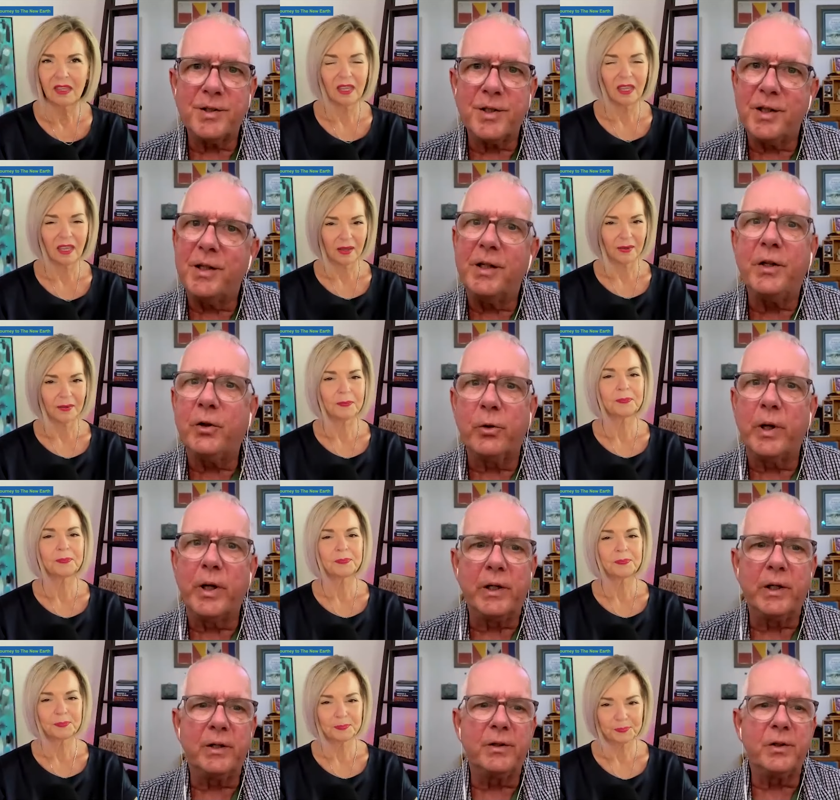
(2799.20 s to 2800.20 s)
Speaker 1: to yeah.
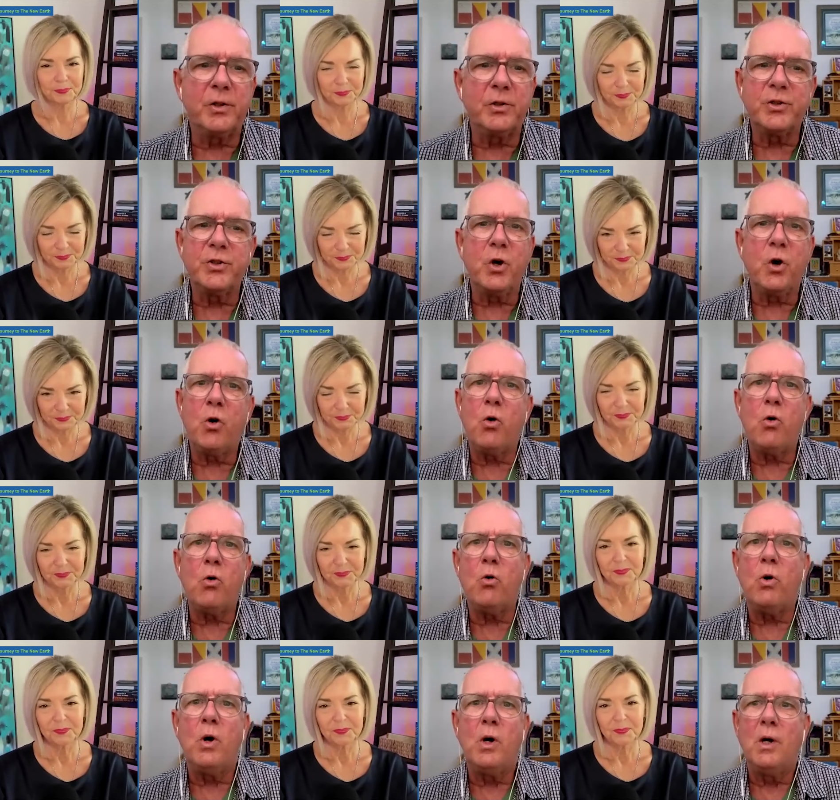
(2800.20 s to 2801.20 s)
integrate it. There's
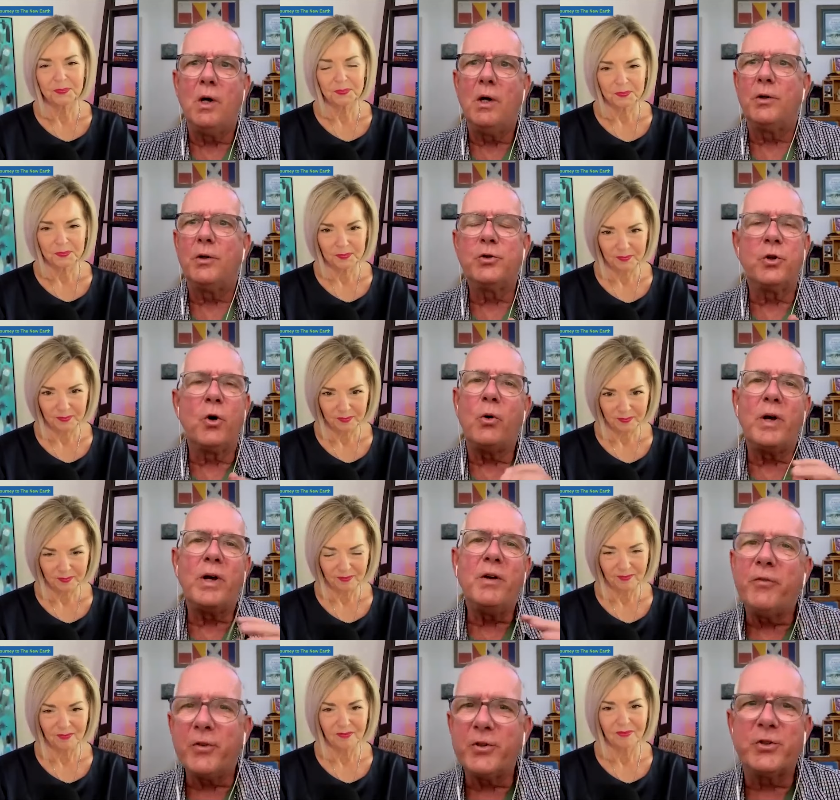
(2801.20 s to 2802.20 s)
no there's no
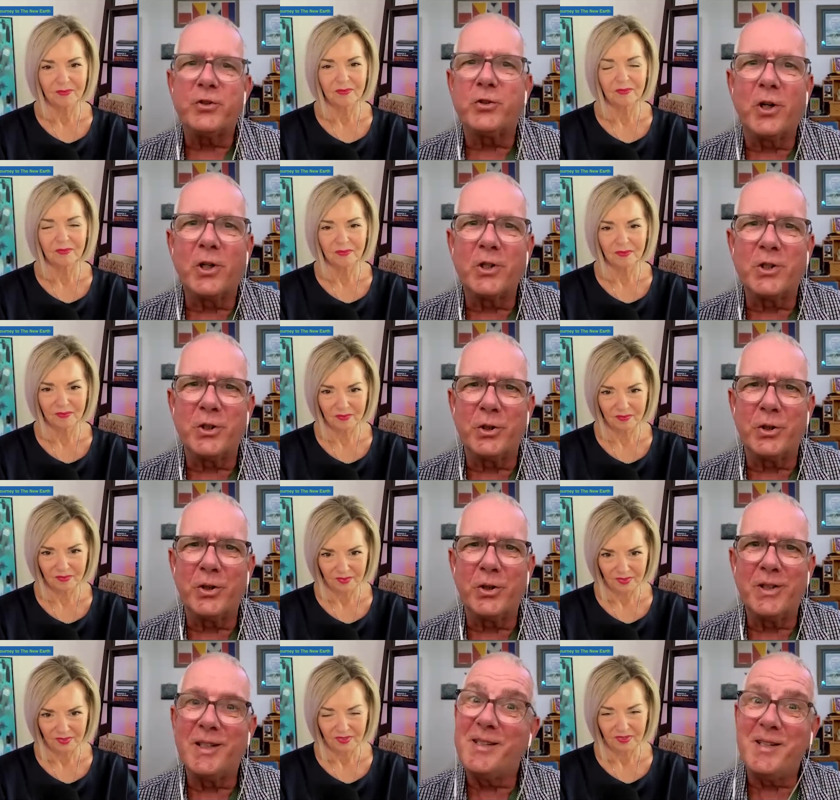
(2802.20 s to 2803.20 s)

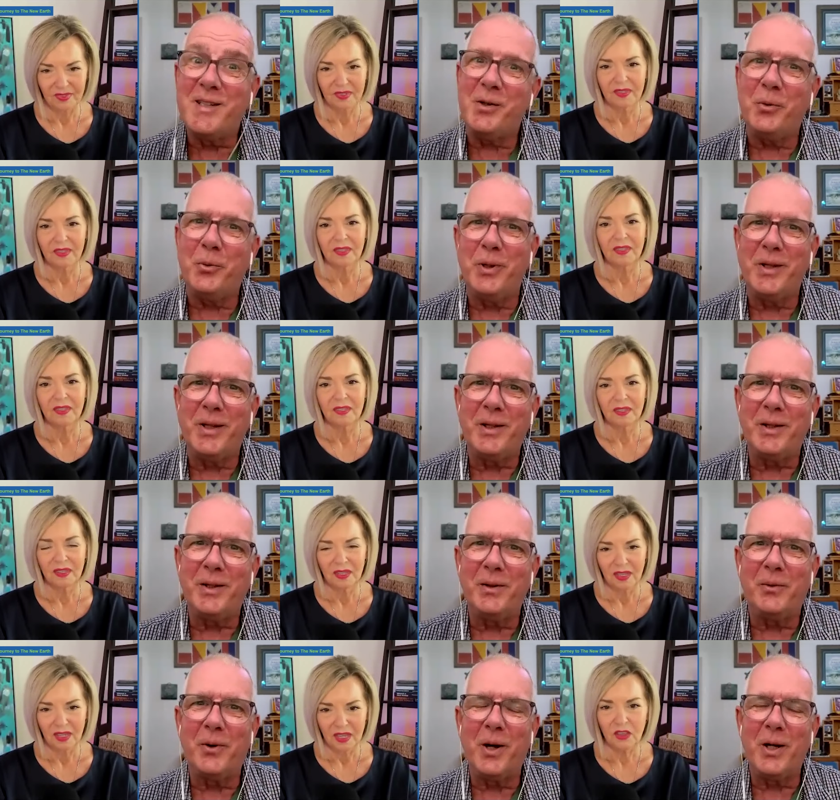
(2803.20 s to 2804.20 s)
infrastructure to deal with it,
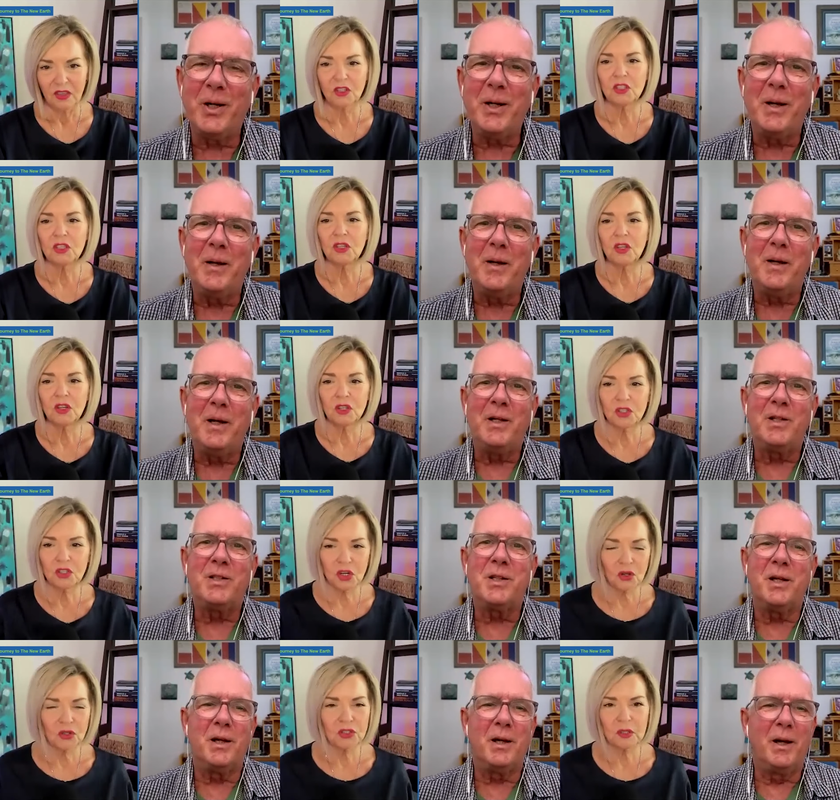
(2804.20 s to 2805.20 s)
right? There's
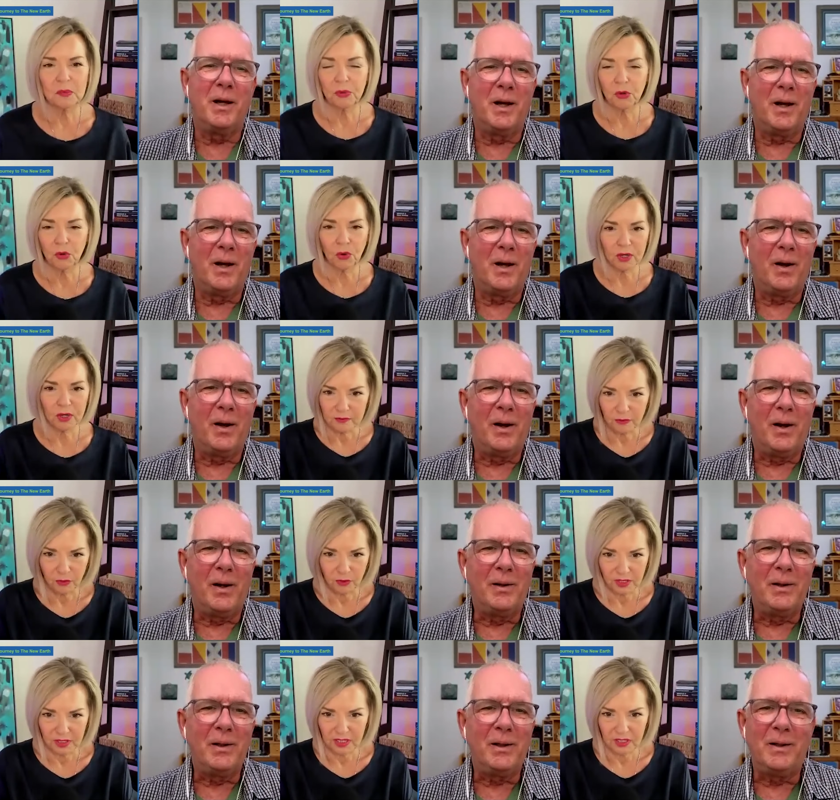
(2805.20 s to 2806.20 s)
there's
Speaker 2: no support
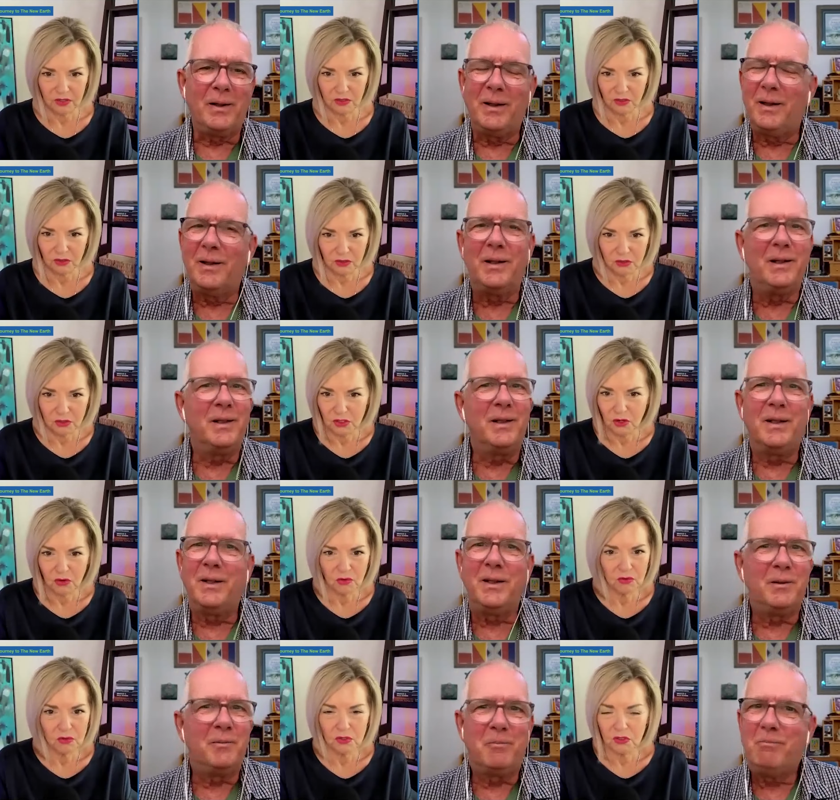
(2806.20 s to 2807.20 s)
for it either. There's
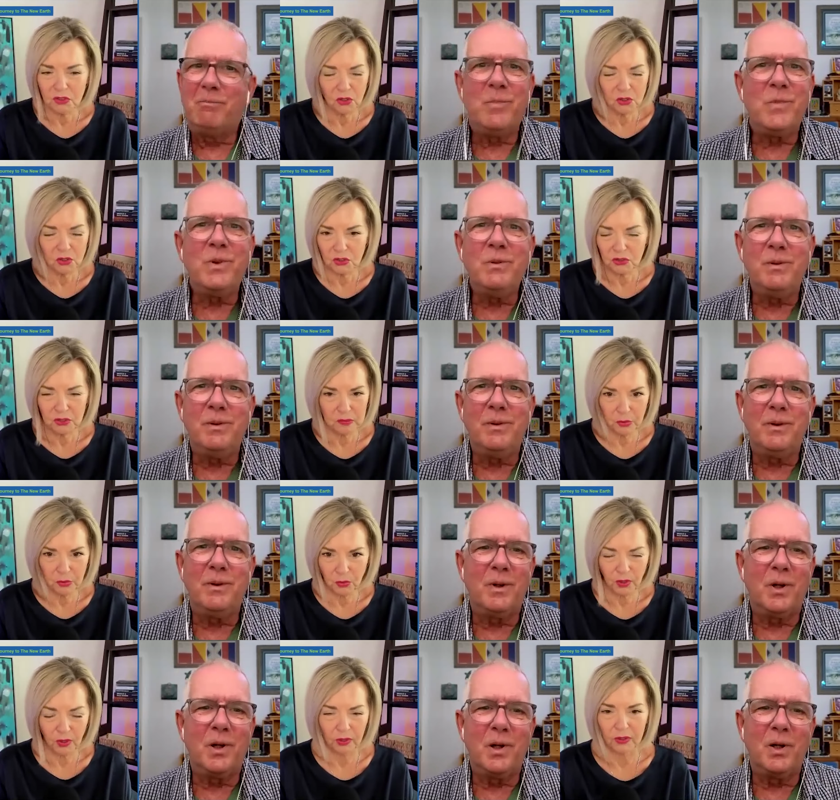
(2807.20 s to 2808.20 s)
no social
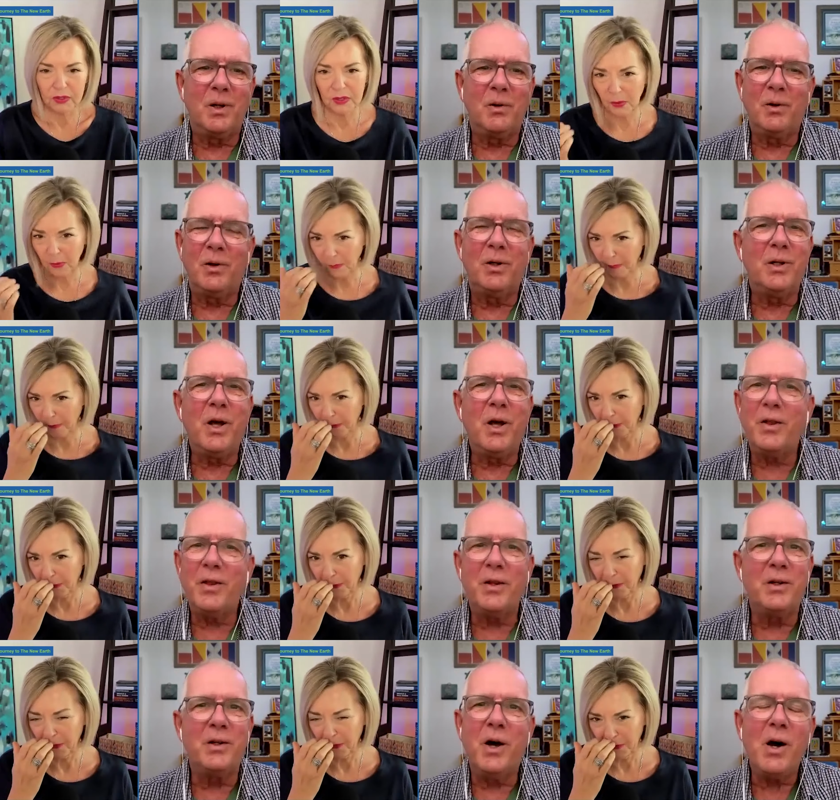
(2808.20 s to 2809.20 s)
support.
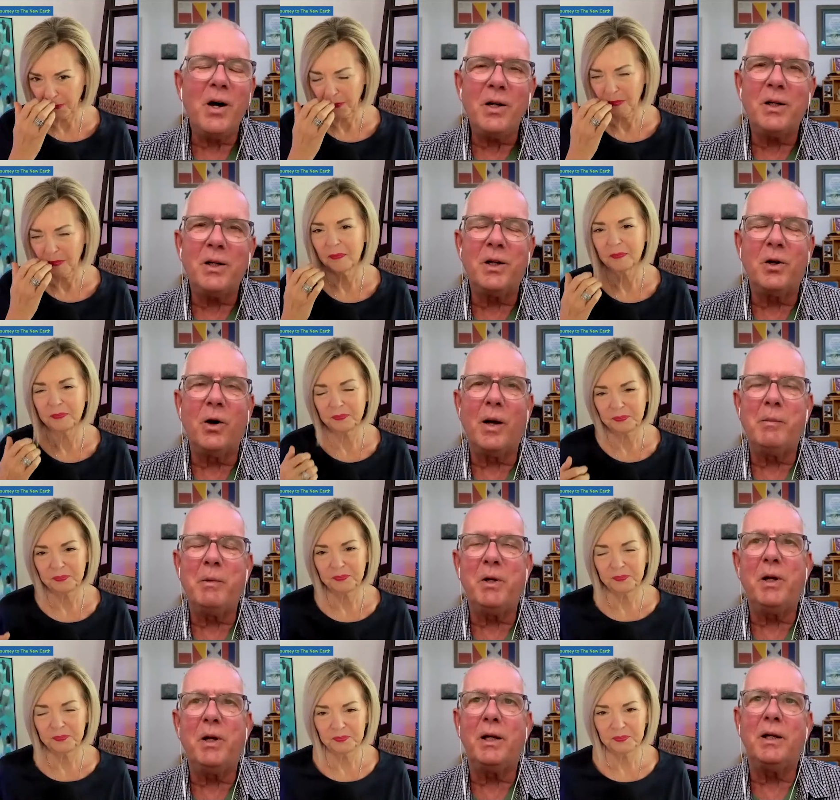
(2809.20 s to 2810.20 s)
Speaker 1: None. none. You know, I
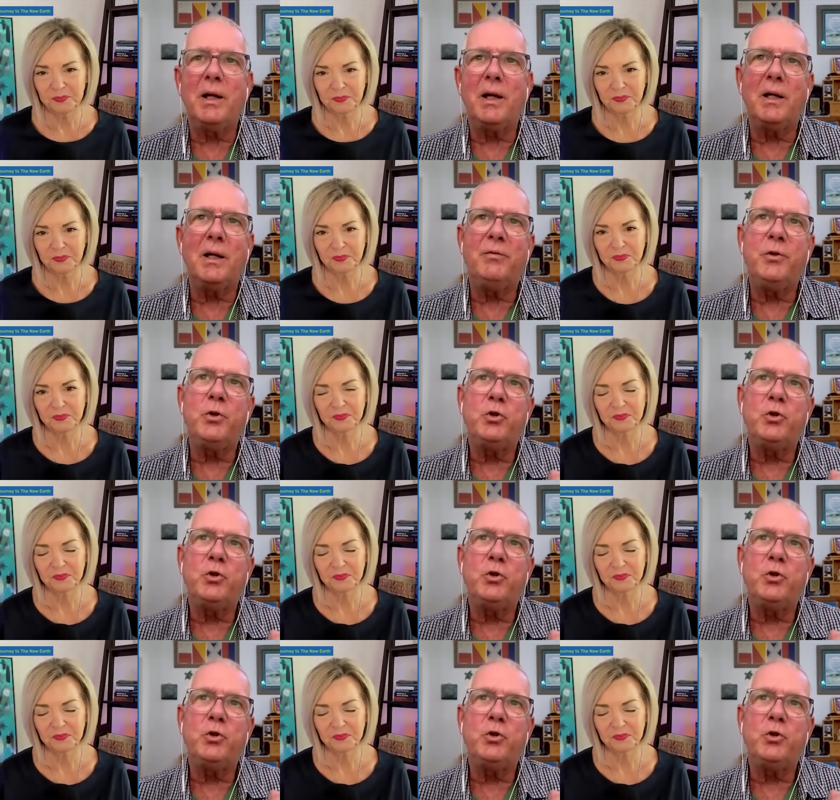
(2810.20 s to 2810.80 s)
mean, mm-hmm. and and if you